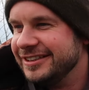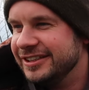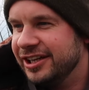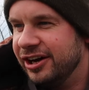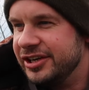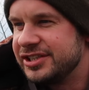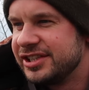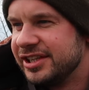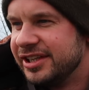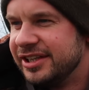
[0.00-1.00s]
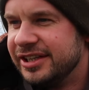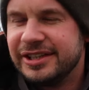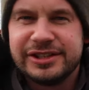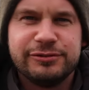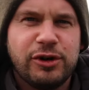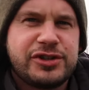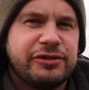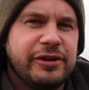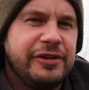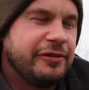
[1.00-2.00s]
won't. Nice. It's rod to
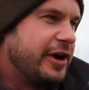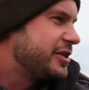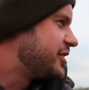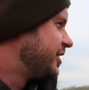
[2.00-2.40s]
won't refresh. take that long